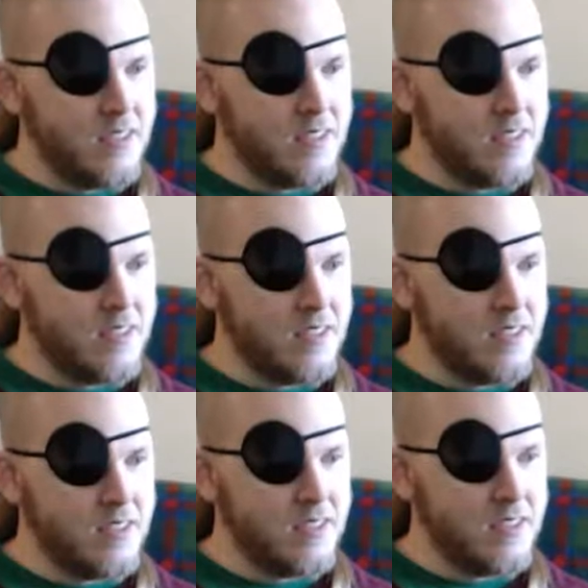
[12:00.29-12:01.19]

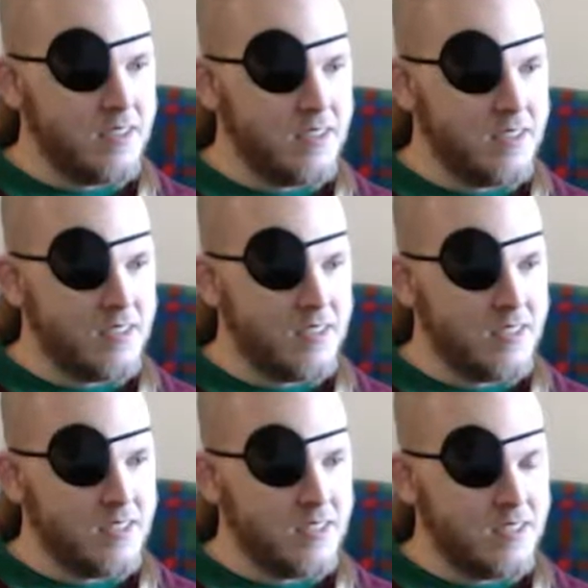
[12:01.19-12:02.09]

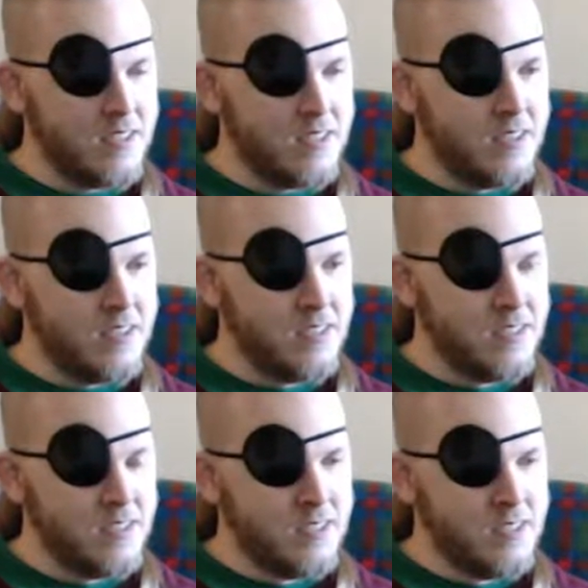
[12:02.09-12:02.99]

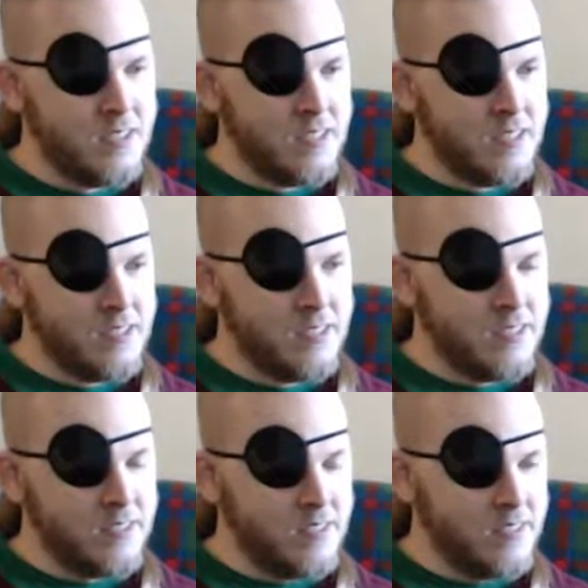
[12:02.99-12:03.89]

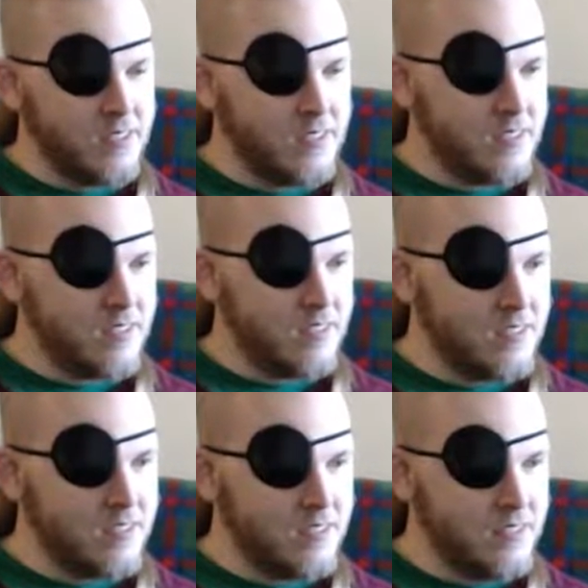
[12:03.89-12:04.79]

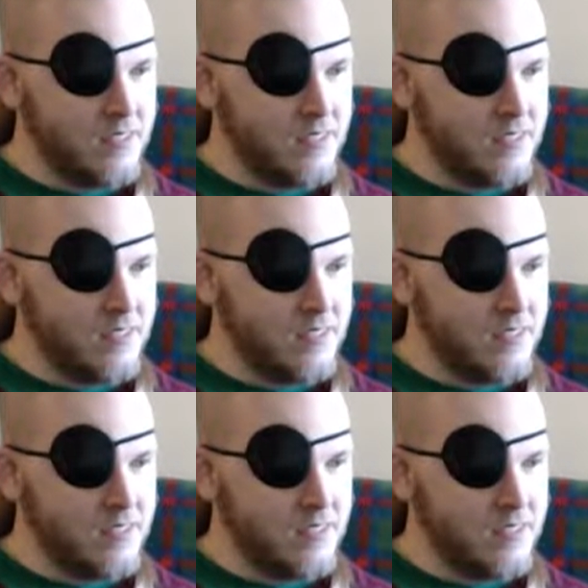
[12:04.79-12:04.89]
(silent)